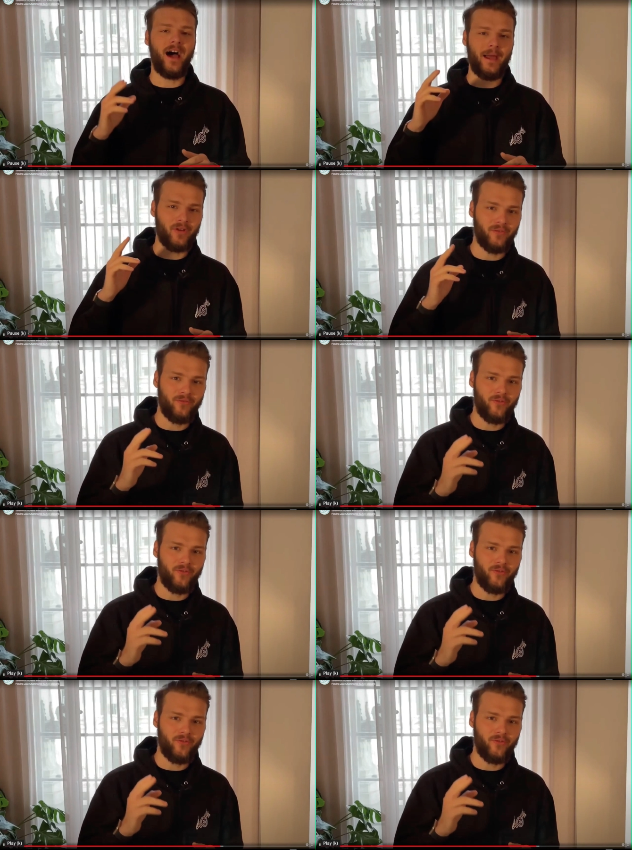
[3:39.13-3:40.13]

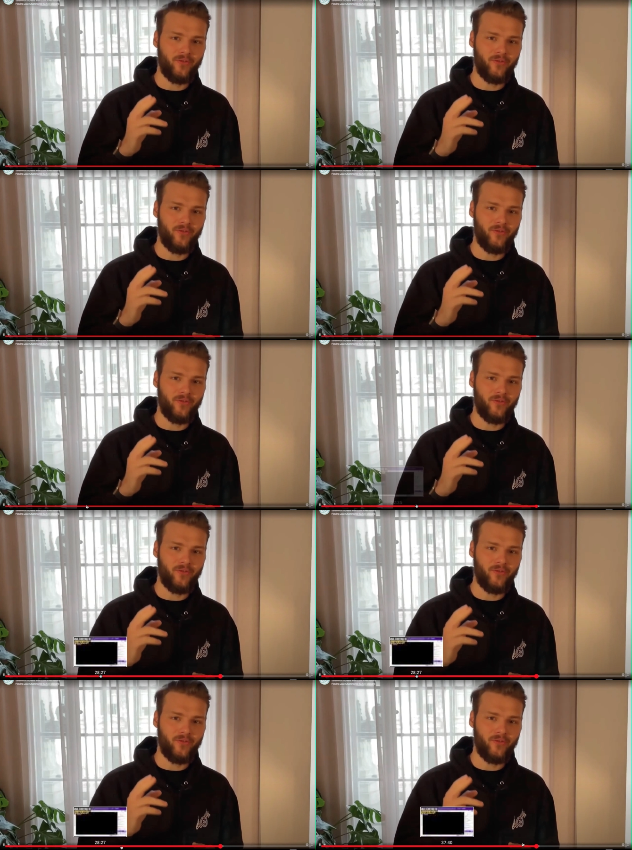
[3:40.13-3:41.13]

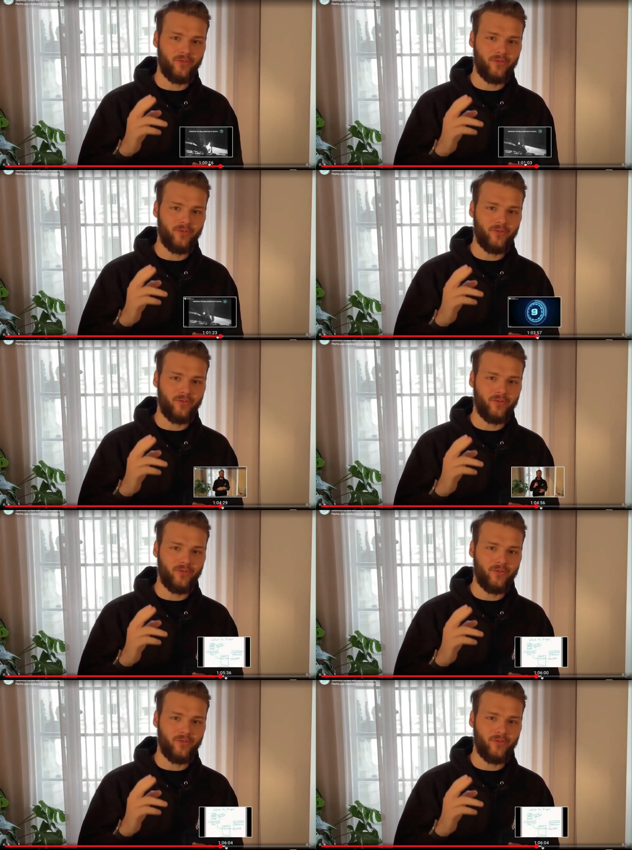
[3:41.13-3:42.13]

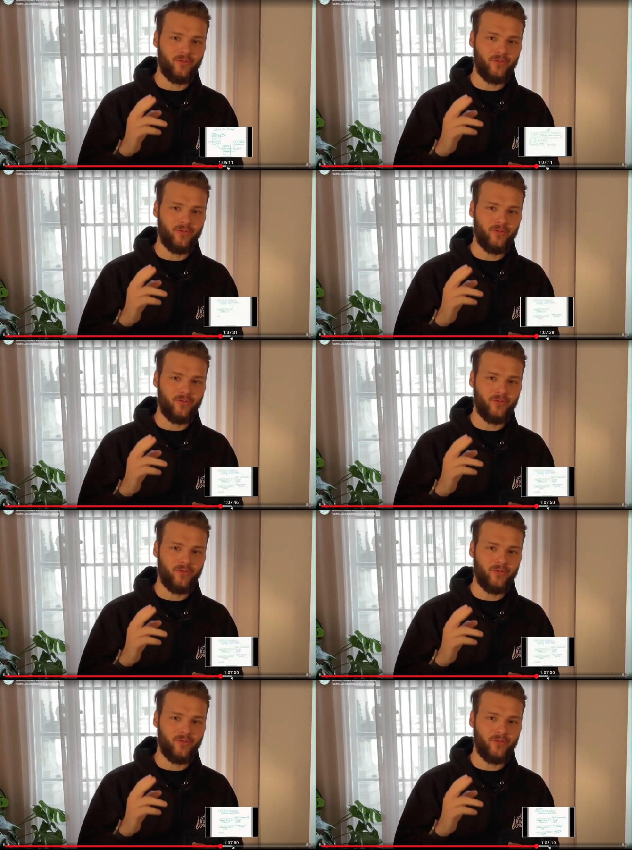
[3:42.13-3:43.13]

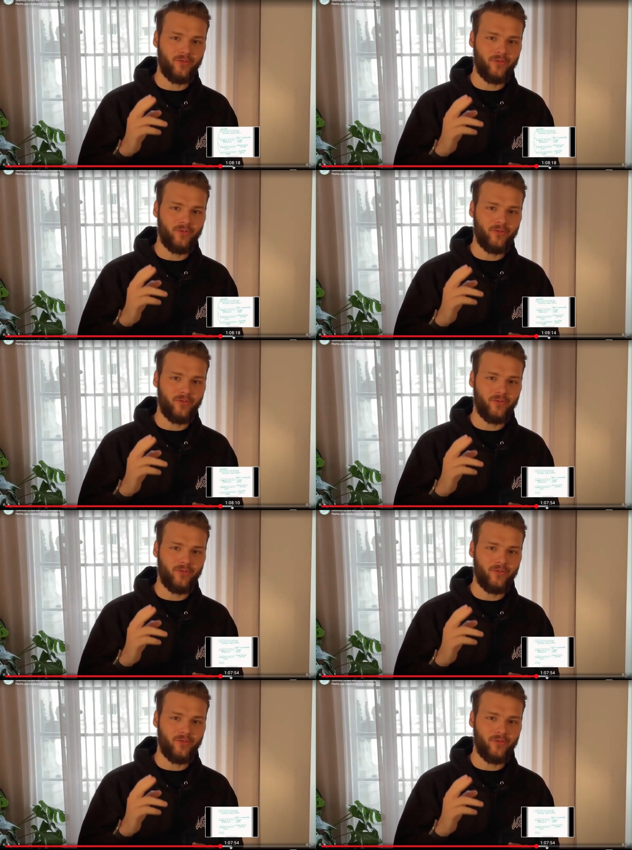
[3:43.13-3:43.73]
Nobody speaks.